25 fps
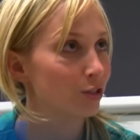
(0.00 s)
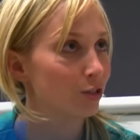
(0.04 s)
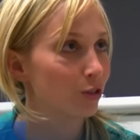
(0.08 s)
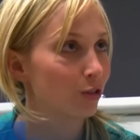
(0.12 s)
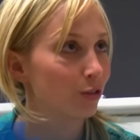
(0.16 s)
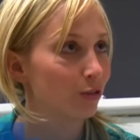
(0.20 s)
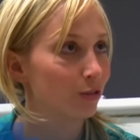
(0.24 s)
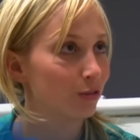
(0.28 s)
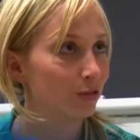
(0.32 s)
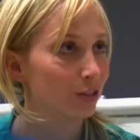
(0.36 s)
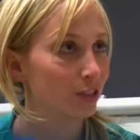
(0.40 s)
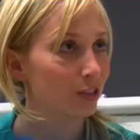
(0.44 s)

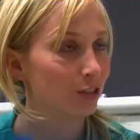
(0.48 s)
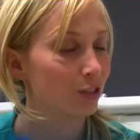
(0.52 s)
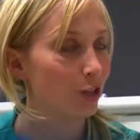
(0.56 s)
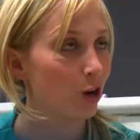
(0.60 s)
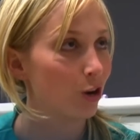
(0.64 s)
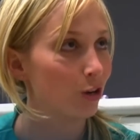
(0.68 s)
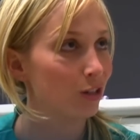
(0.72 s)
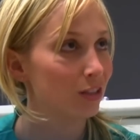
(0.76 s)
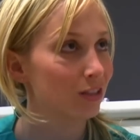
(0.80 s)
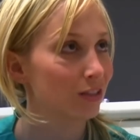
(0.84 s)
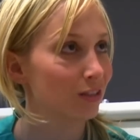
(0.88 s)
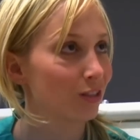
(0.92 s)
so the
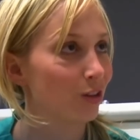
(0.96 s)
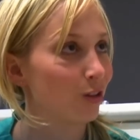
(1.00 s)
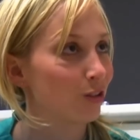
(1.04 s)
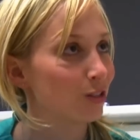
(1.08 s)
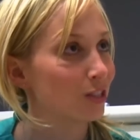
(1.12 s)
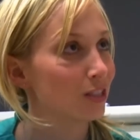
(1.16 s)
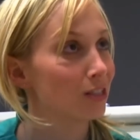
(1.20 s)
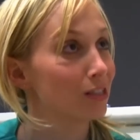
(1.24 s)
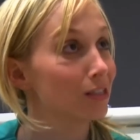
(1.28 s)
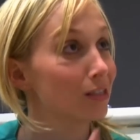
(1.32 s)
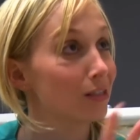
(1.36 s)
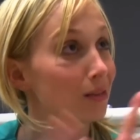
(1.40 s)
toxin
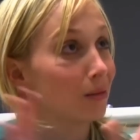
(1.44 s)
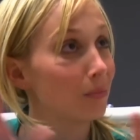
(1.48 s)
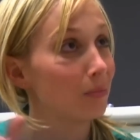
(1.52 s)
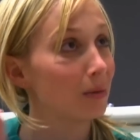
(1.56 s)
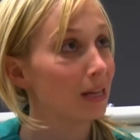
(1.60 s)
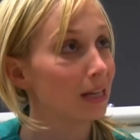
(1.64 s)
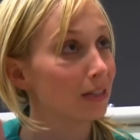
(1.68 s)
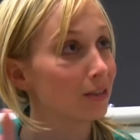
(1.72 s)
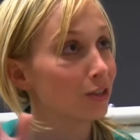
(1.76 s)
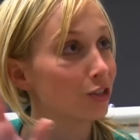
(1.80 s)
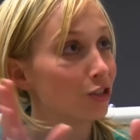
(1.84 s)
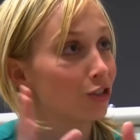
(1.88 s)
goes into the
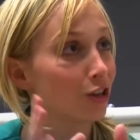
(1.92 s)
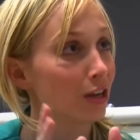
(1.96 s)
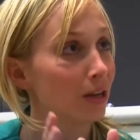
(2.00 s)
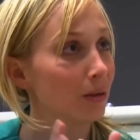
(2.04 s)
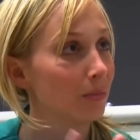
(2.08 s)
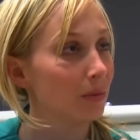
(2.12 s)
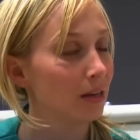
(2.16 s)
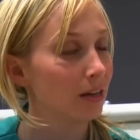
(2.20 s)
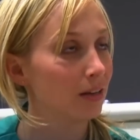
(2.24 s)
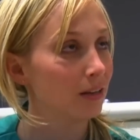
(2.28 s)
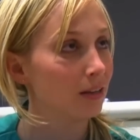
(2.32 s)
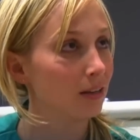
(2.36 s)

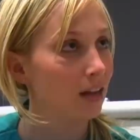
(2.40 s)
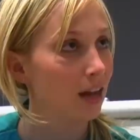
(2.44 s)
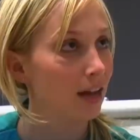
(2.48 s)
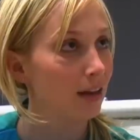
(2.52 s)
bloodstream and it,